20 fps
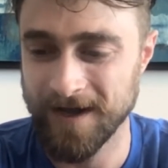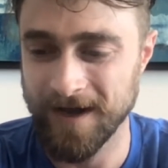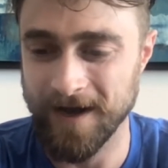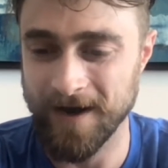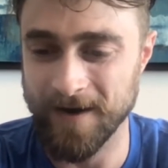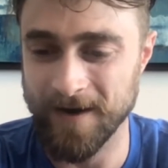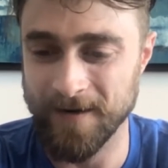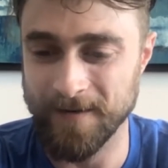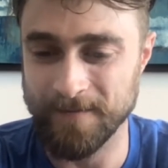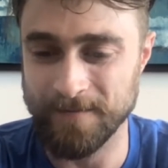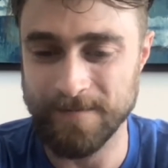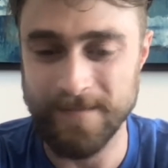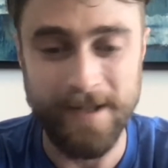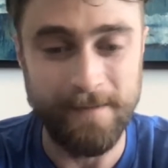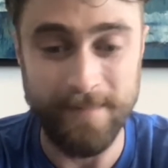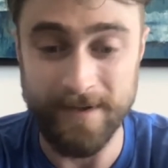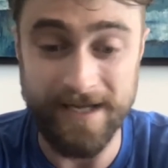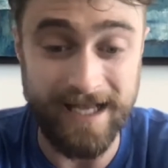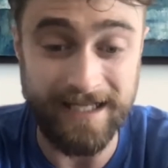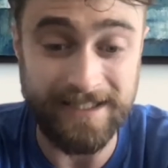
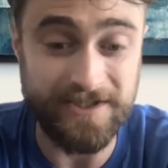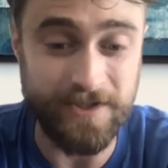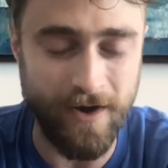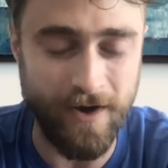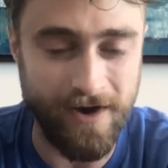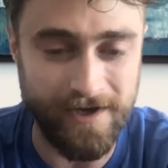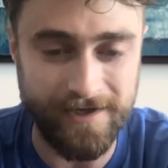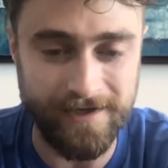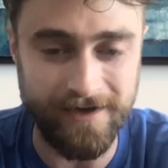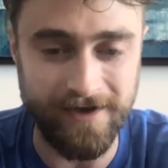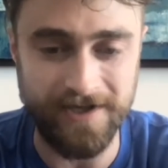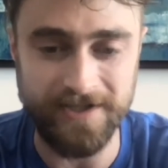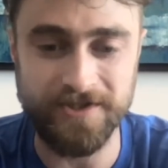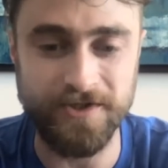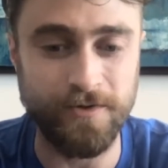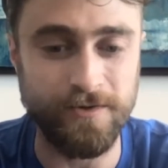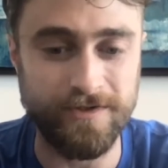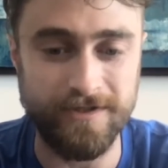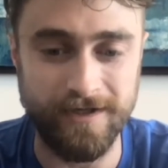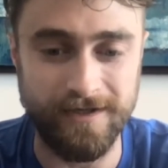But yeah, so
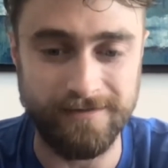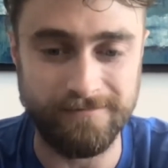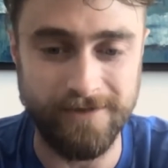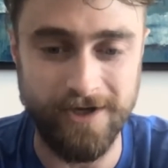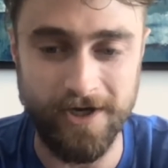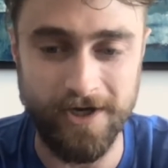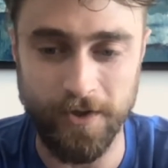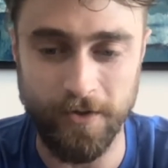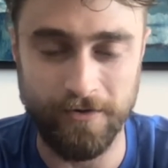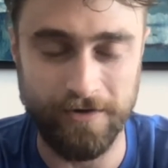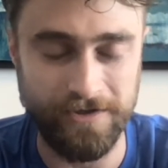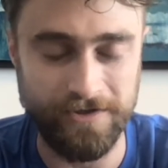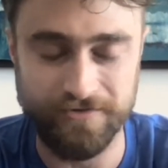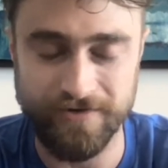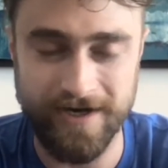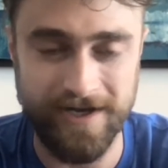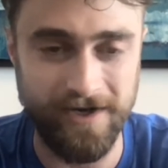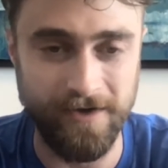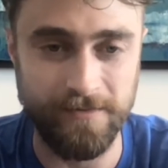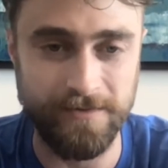as soon as I heard Oregon
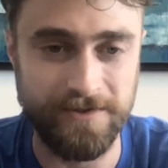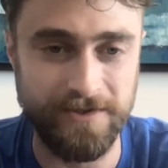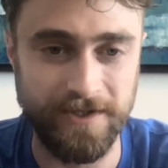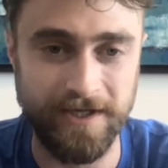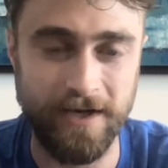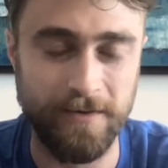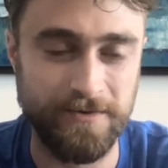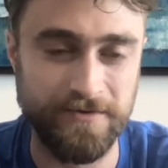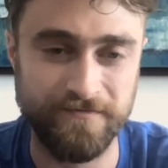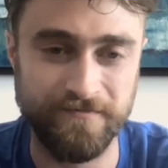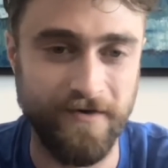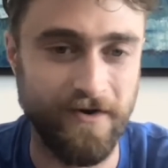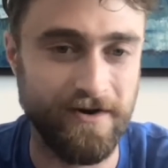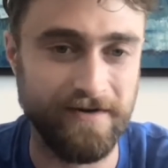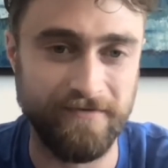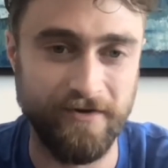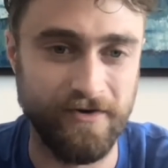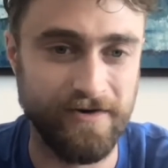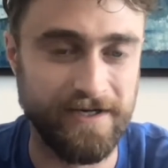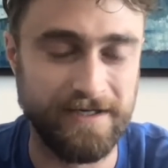Trail, I was
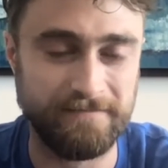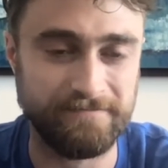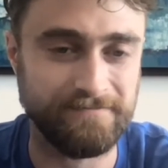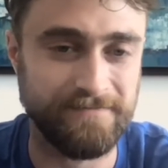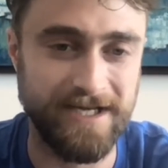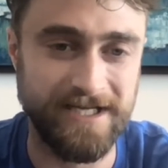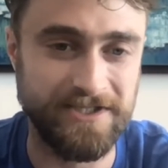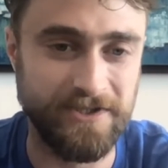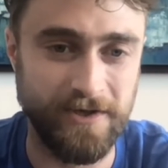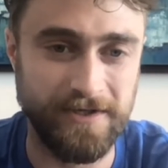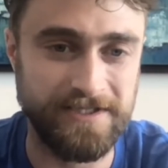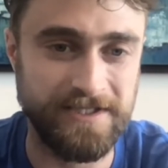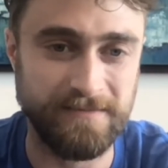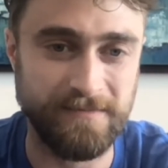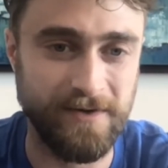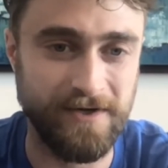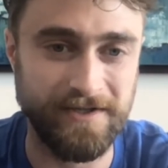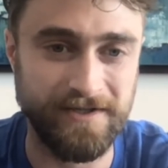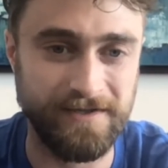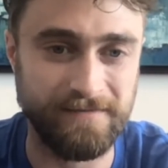very, very excited
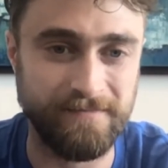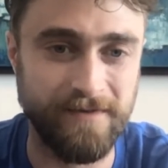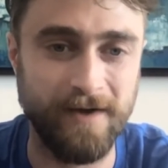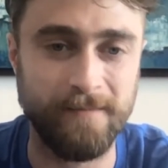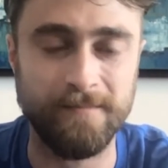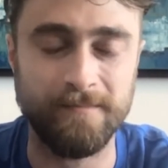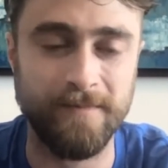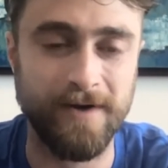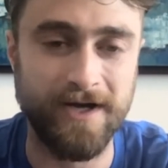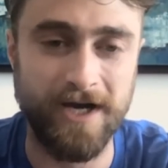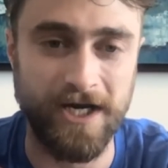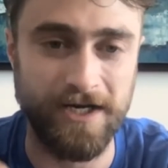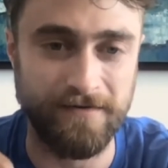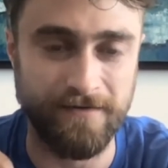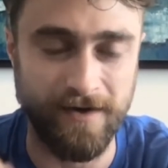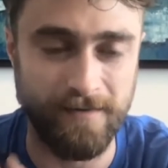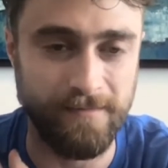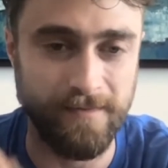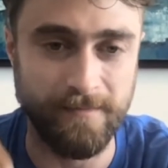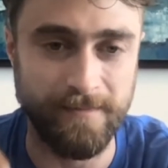by that. I'm
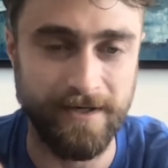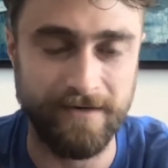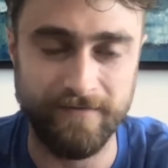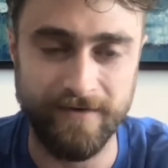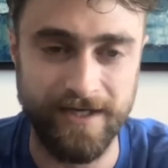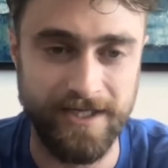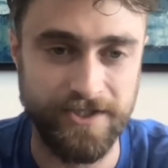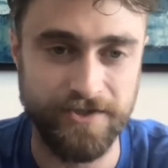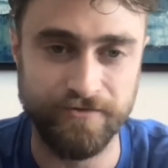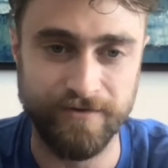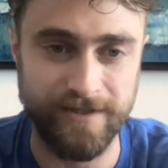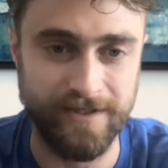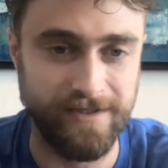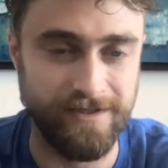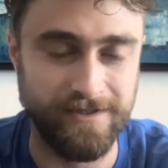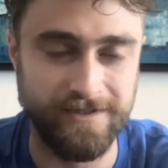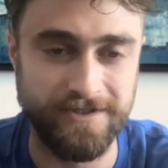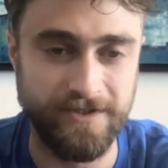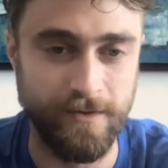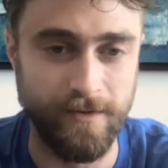a bit of a history
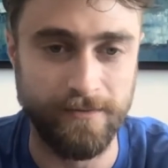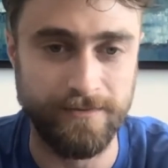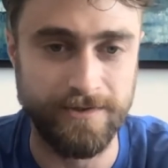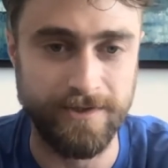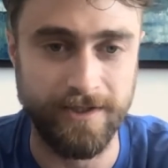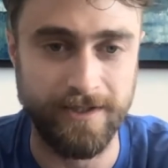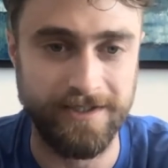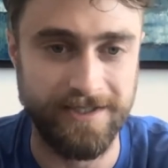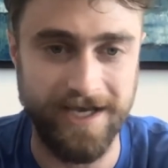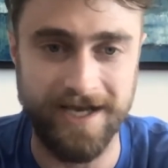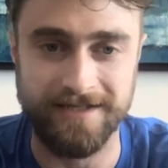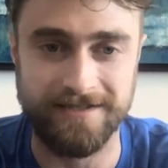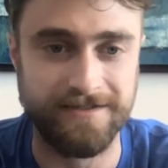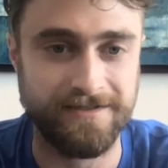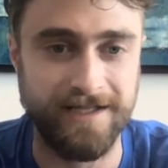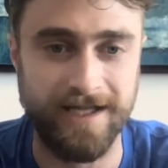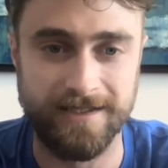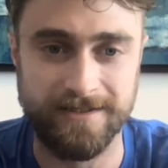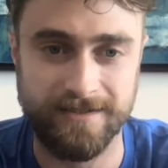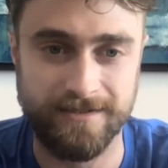nerd, so I was like, yes,
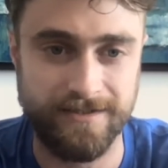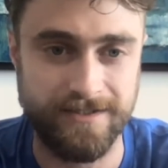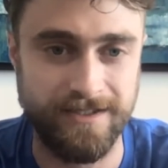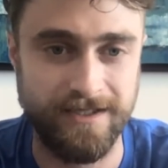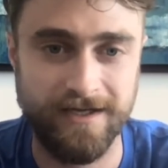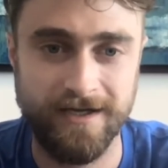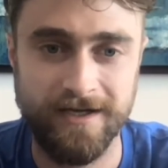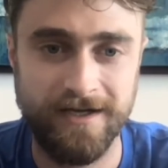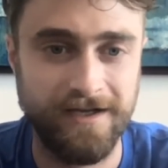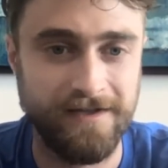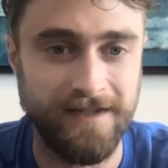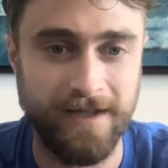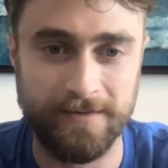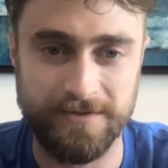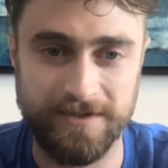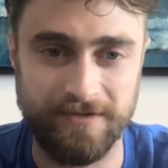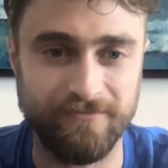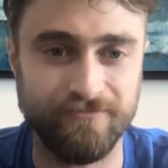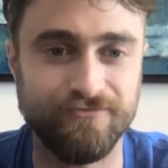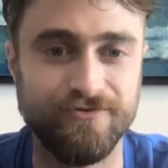that
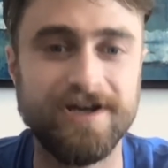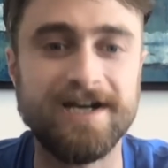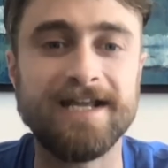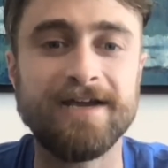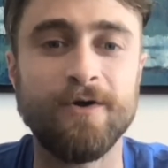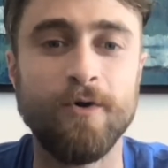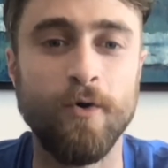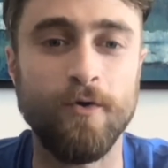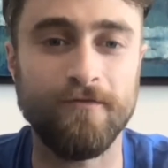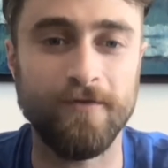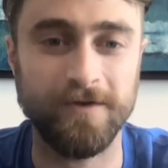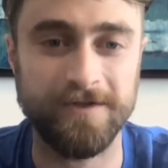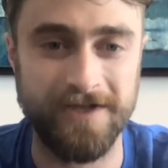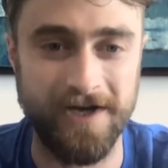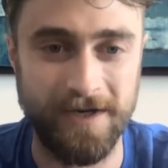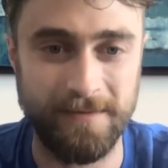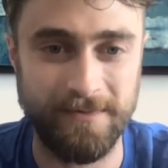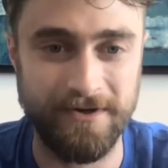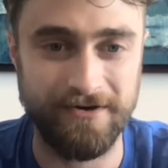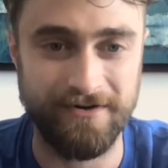was a really awful
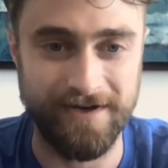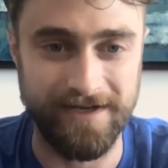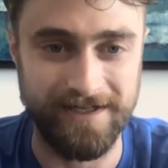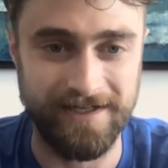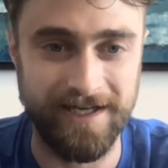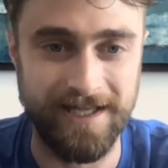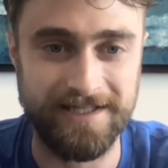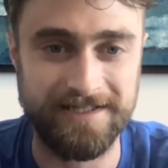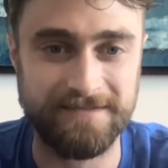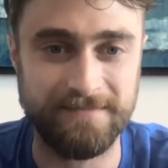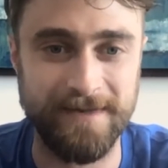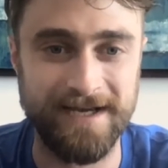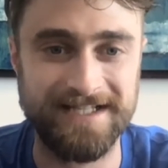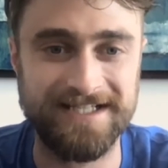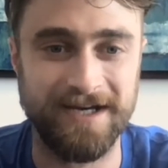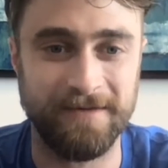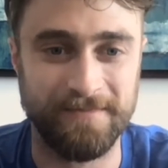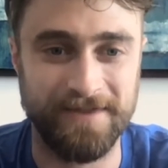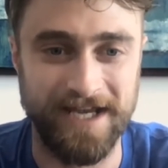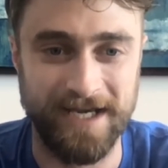time period. Let's make
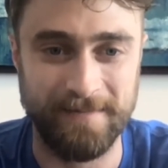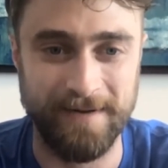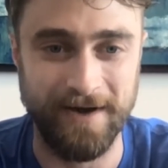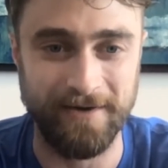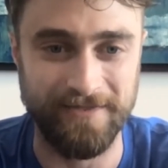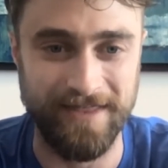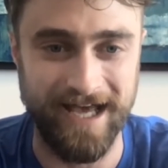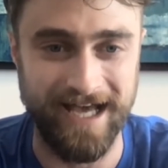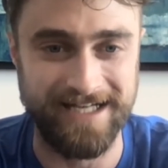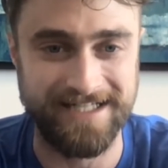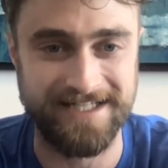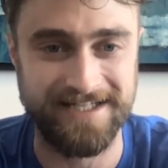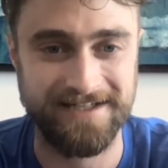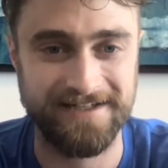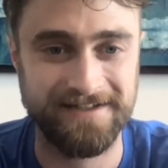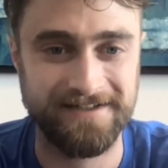something about that.